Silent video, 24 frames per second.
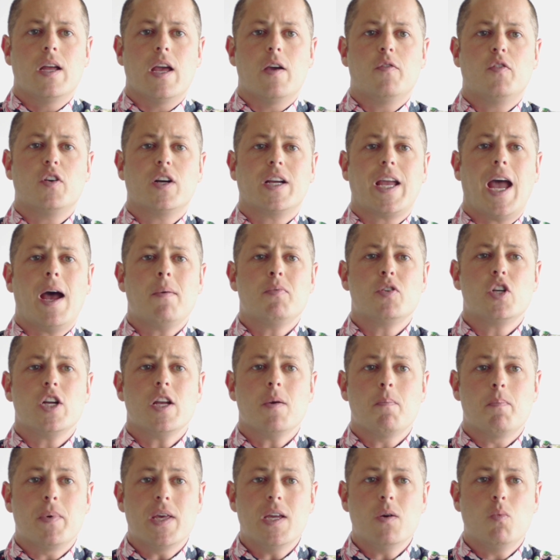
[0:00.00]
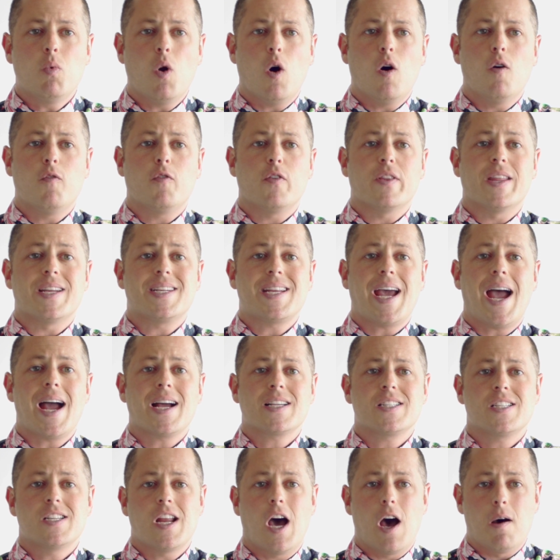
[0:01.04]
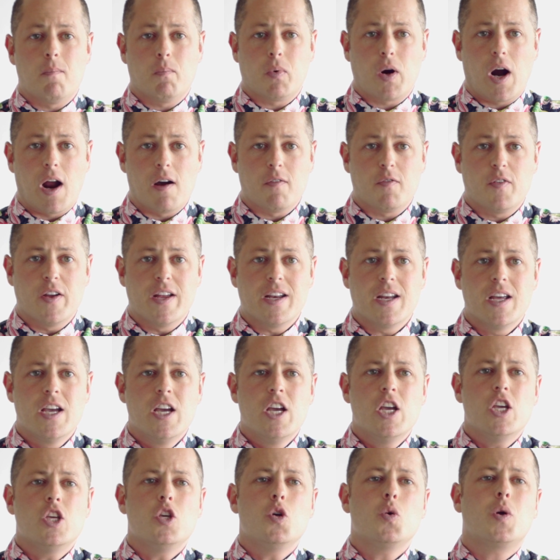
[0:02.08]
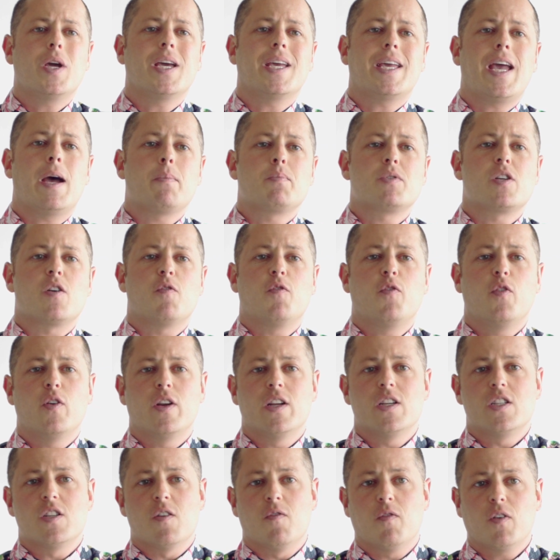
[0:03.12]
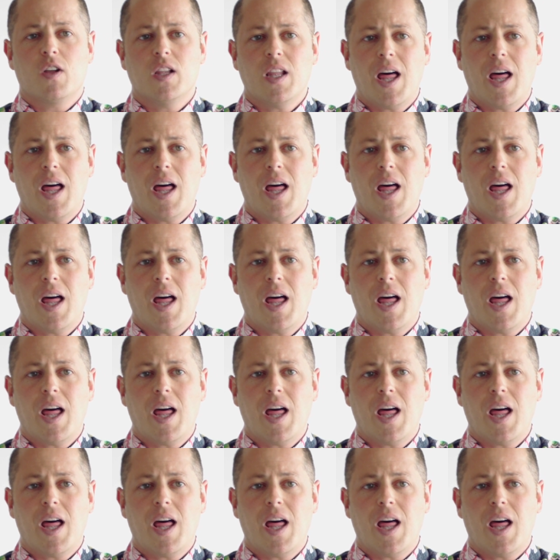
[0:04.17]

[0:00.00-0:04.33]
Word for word: If you're capturing B roll for the tax nonprofit, you can capture footage of